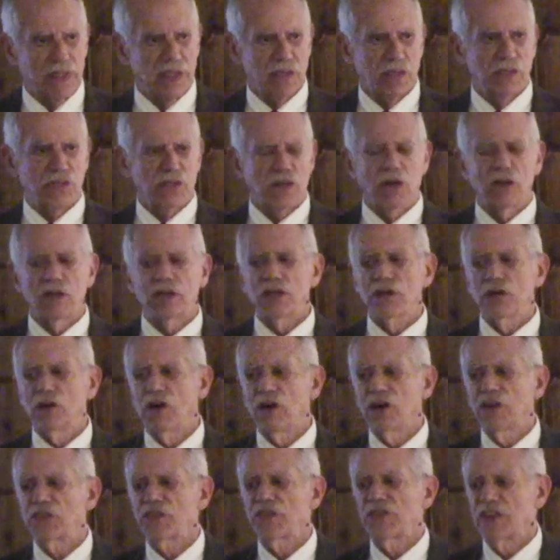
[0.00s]
It started
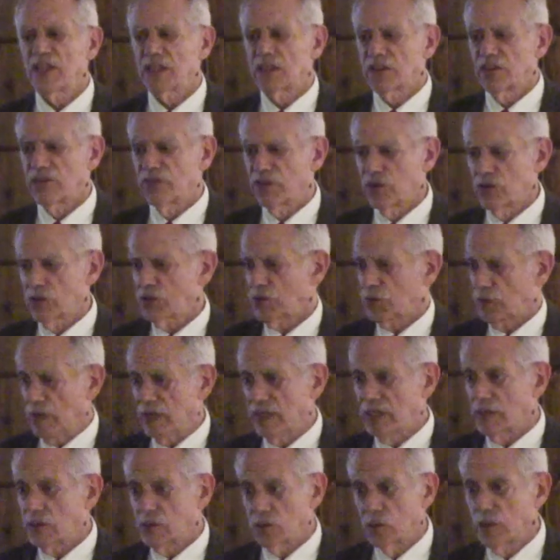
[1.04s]
off that the first
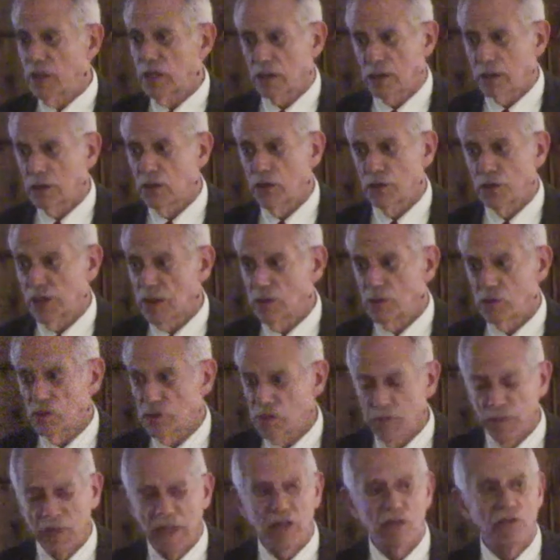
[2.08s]
ready-to-wear clothing
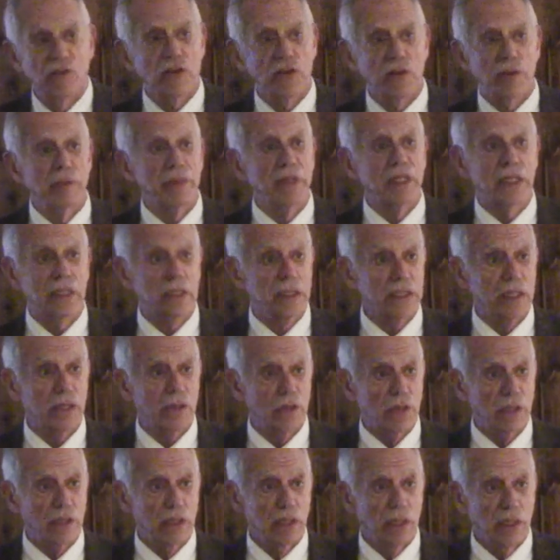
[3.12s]
was made for the
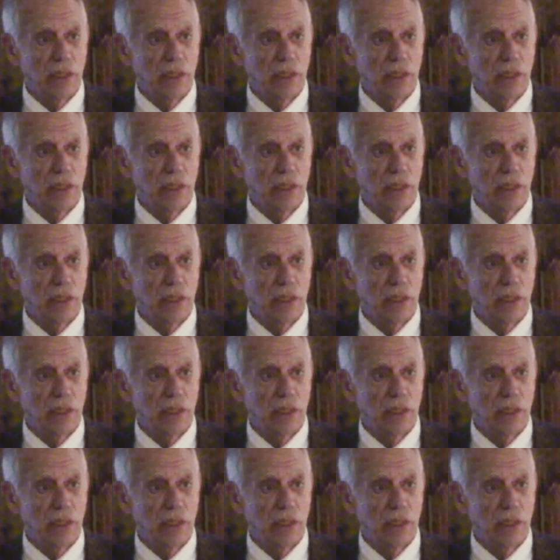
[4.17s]
military.